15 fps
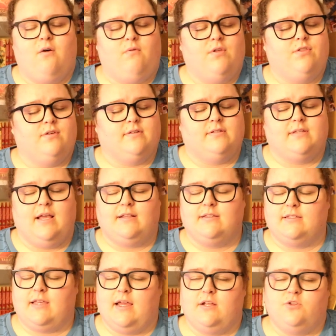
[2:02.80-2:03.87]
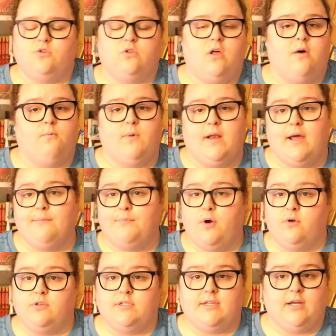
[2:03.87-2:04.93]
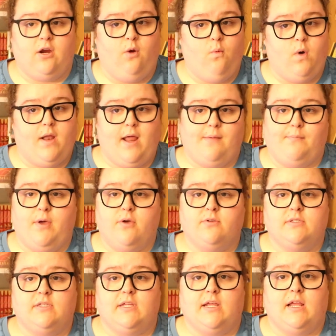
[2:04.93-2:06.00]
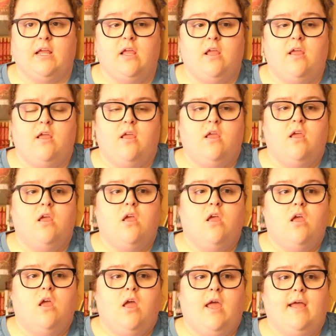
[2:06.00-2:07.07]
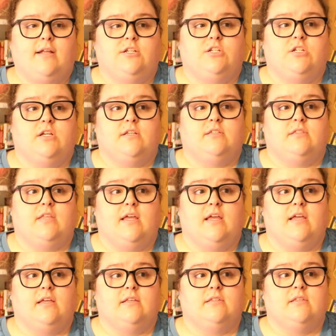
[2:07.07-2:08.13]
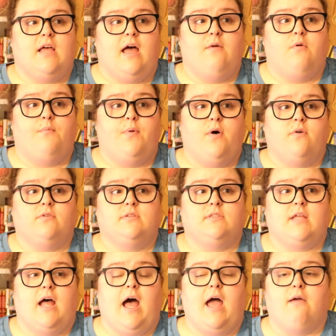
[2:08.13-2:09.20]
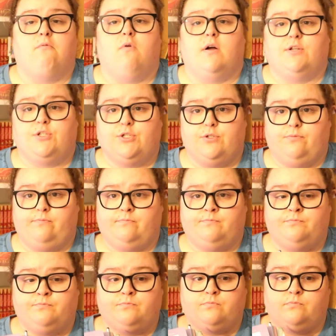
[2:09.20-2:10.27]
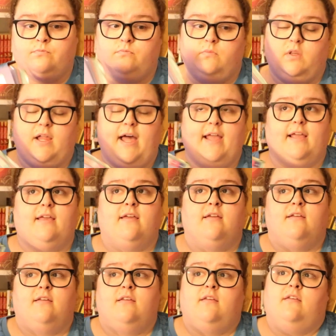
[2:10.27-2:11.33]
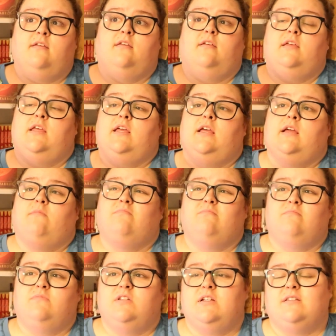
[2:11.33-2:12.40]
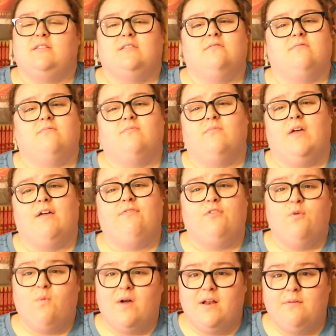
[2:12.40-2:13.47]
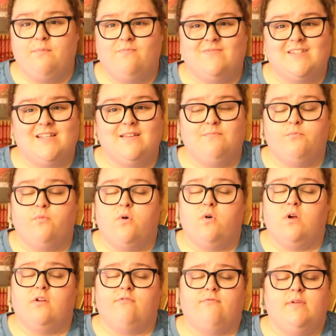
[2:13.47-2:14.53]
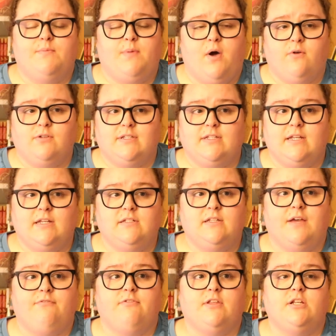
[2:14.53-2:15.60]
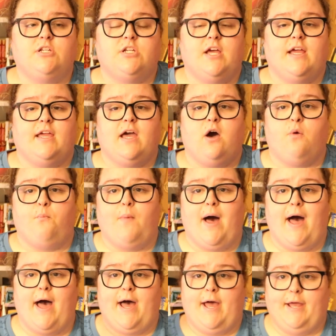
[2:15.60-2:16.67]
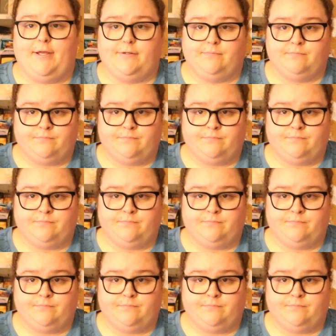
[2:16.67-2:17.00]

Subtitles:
with a set schedule on when I'm posting or what I'm posting. It's just things I will post that I want to. Like, just, if you want to see more of me posting, definitely check out my